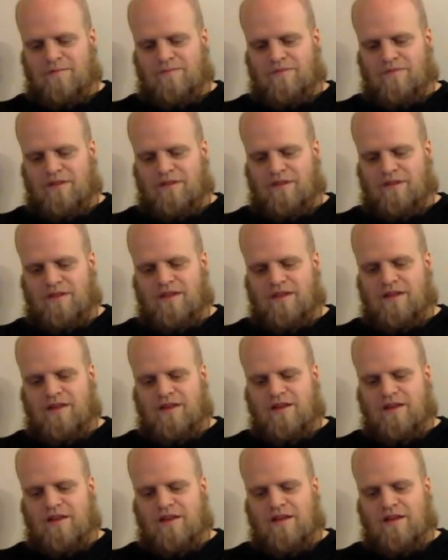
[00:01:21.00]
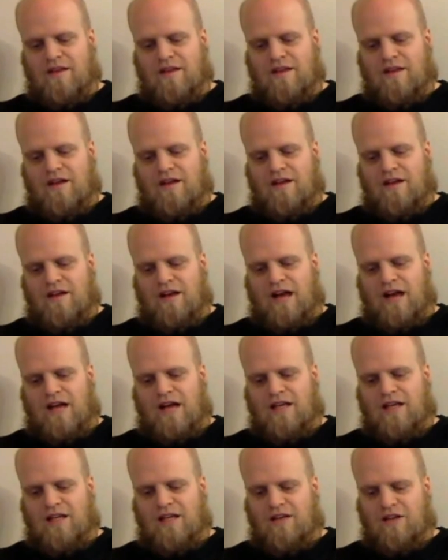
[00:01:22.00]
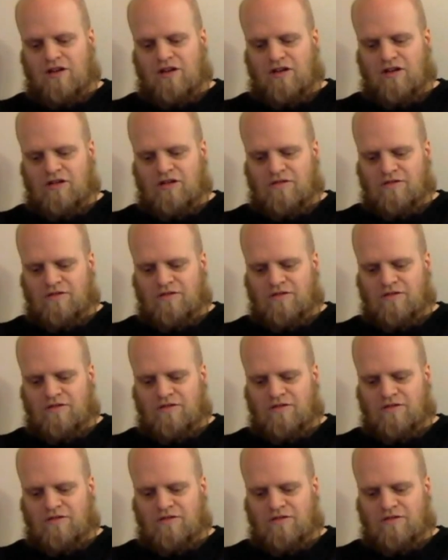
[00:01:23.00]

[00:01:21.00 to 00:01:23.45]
Yeah. I need an article